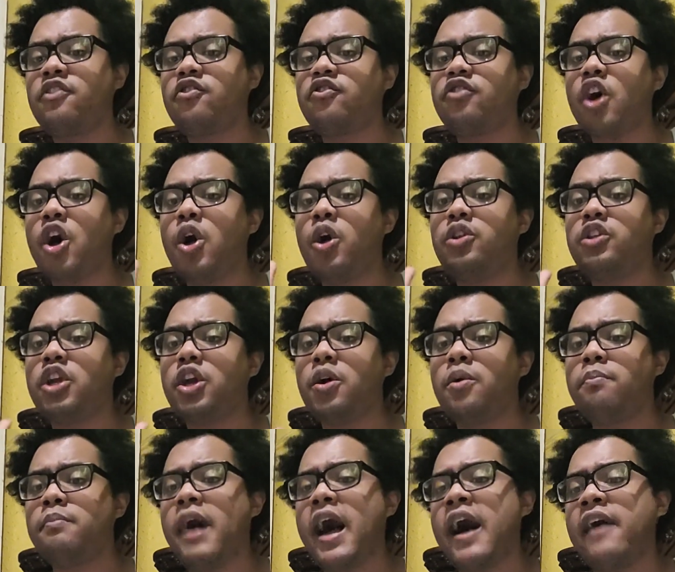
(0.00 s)
Show
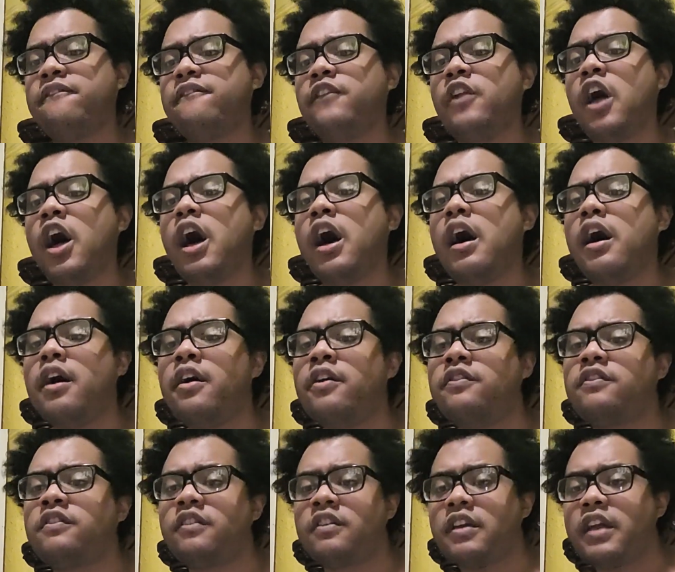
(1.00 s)
you my
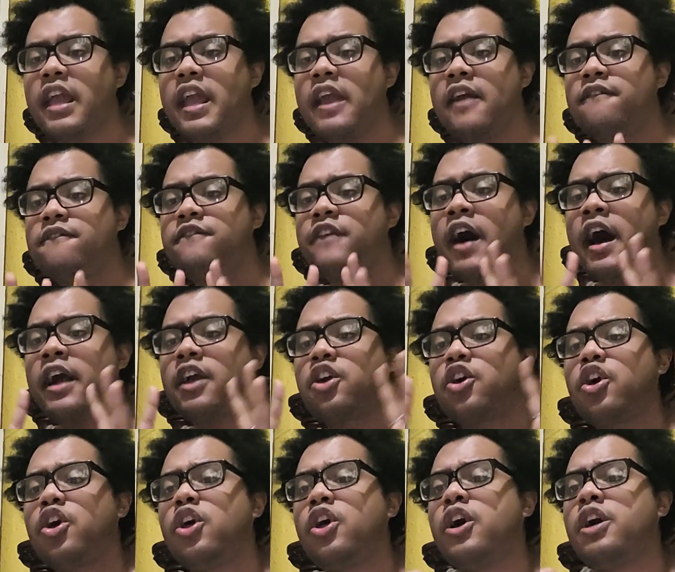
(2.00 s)
flaws. If I
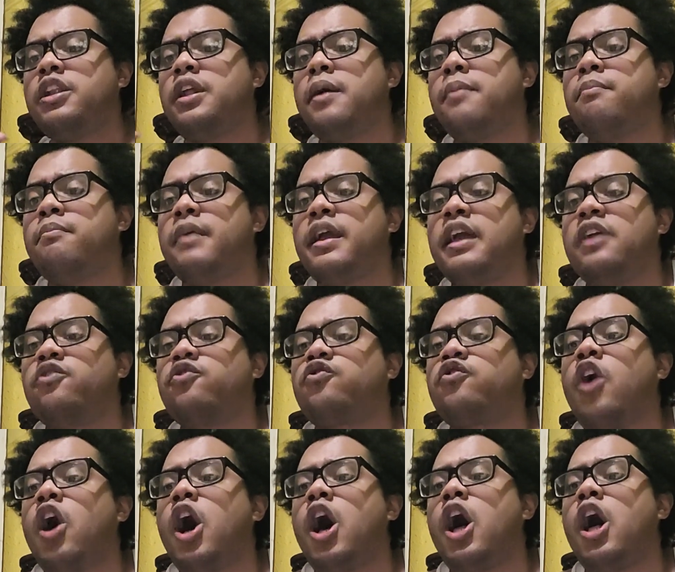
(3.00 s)
couldn't be
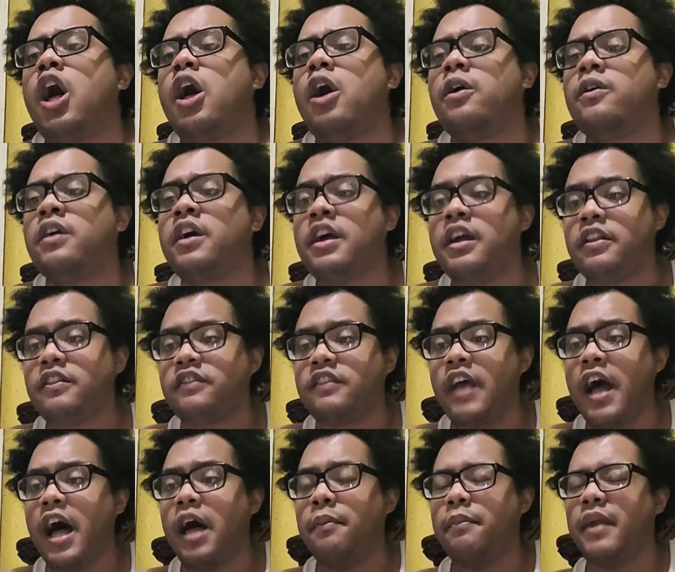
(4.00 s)
strong,
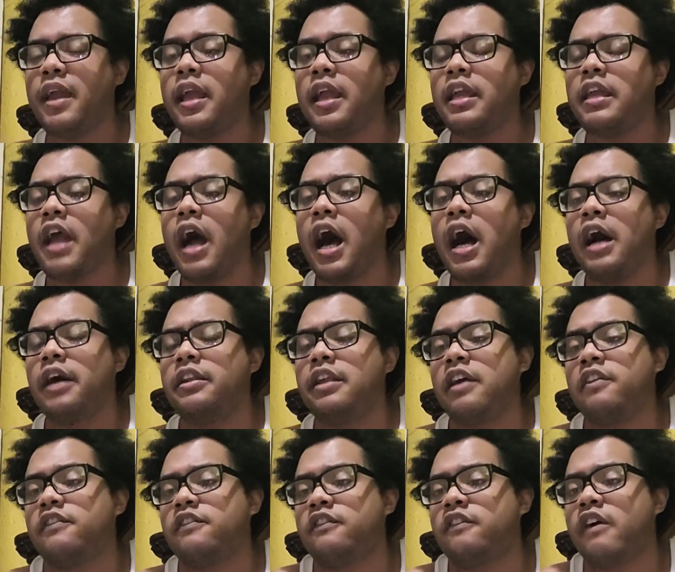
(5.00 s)
tell me
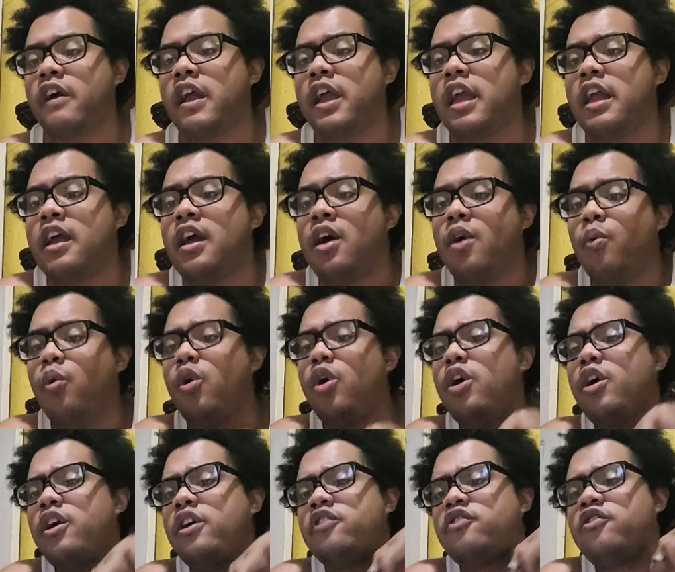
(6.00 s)
honestly,
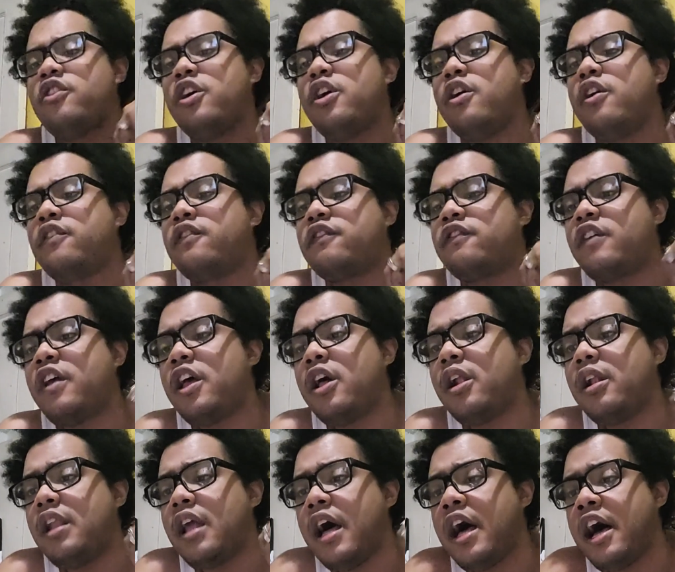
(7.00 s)
would you
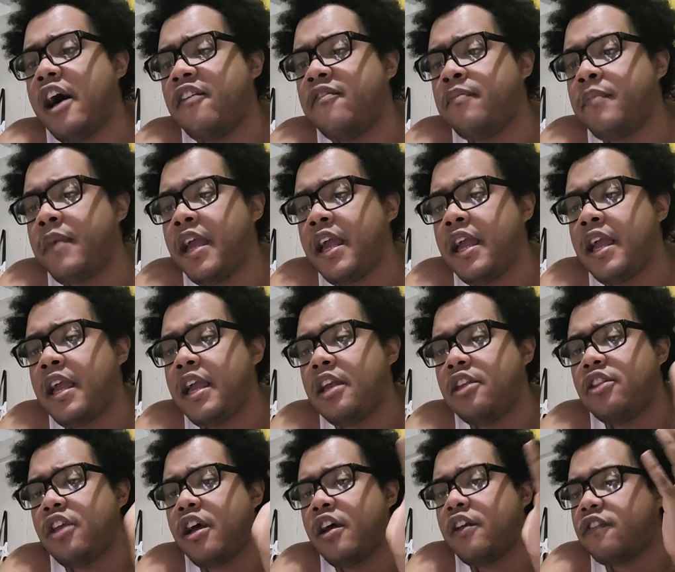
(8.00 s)
still love
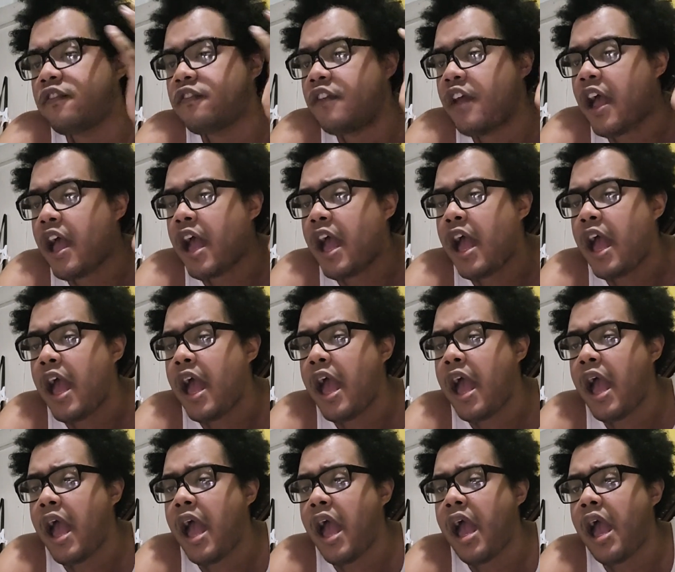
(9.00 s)
me the
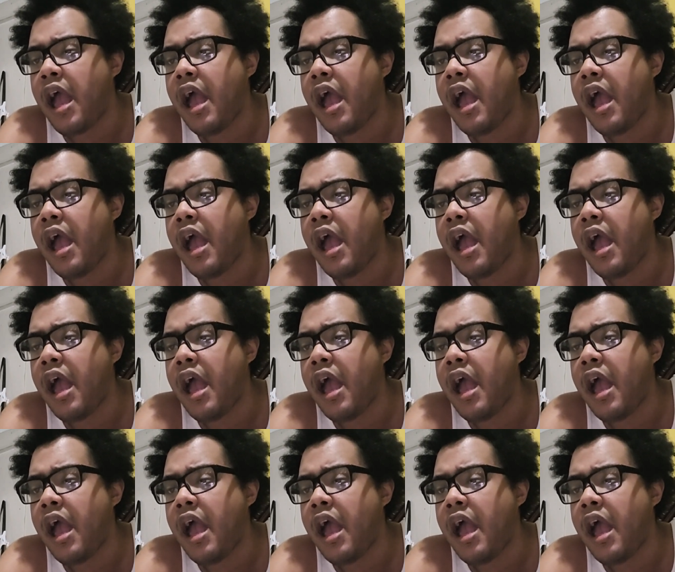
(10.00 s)
same?